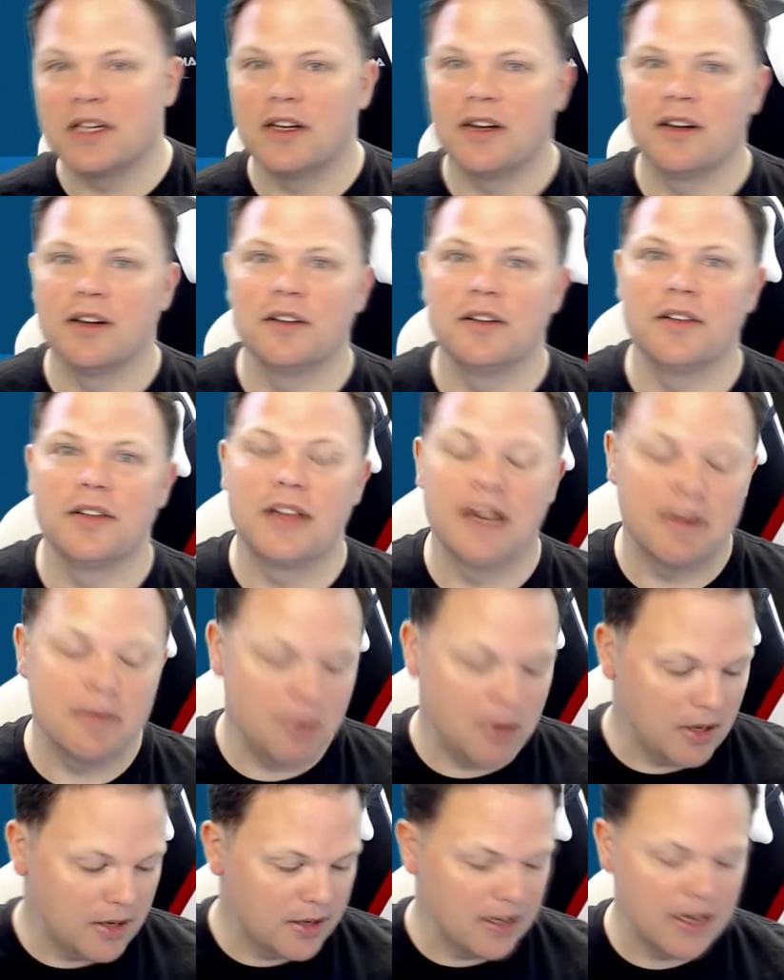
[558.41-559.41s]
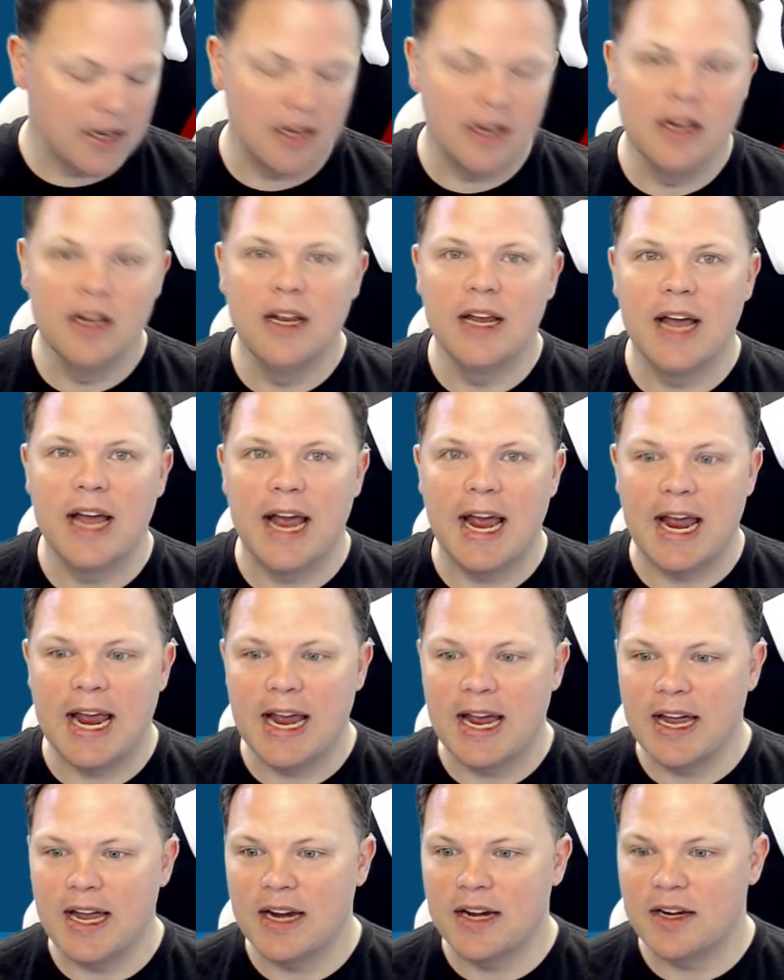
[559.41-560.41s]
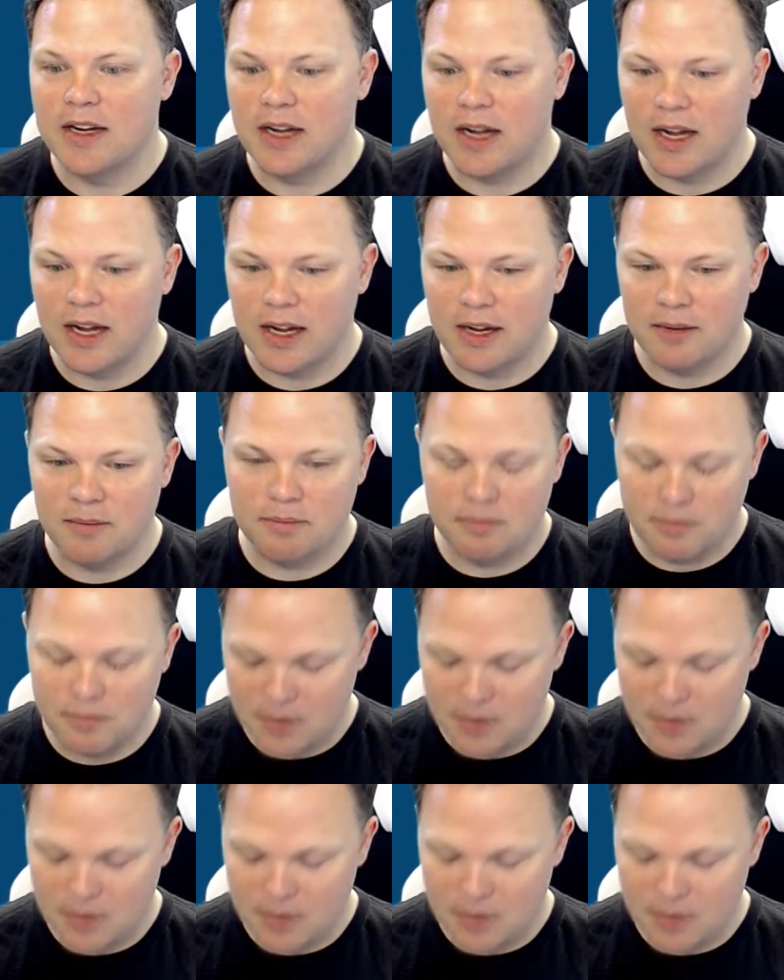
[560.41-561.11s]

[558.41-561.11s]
dongle that I plugged in, and as